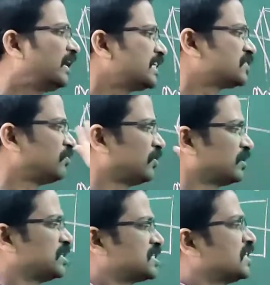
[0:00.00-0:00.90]
Let us
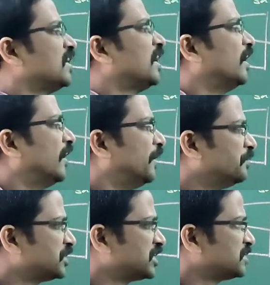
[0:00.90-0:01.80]
focus
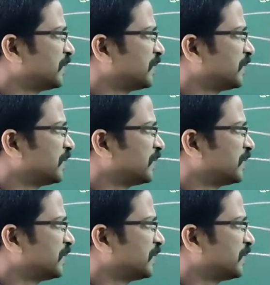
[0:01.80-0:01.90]
emission